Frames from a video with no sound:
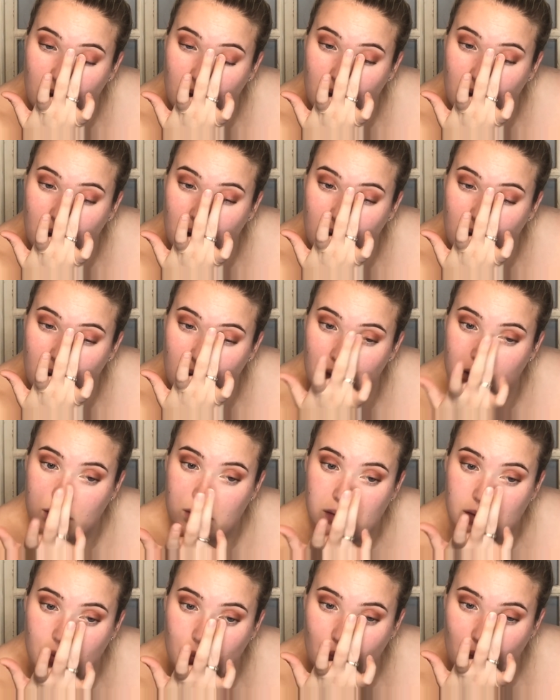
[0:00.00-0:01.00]

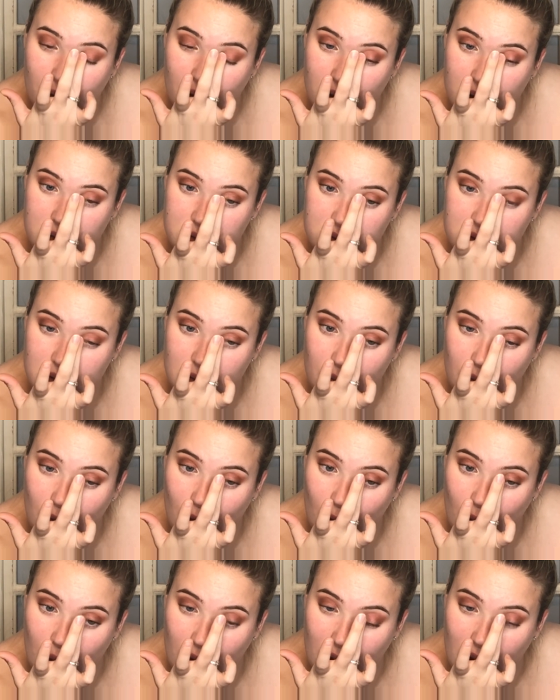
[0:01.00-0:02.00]
and put some
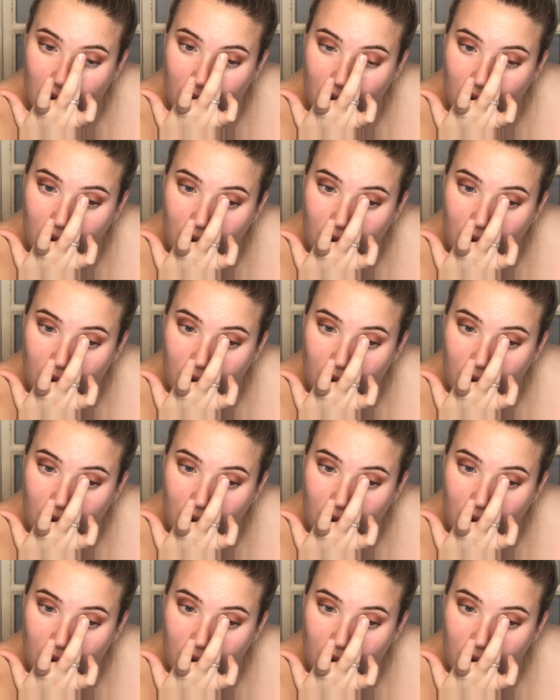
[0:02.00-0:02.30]
Aura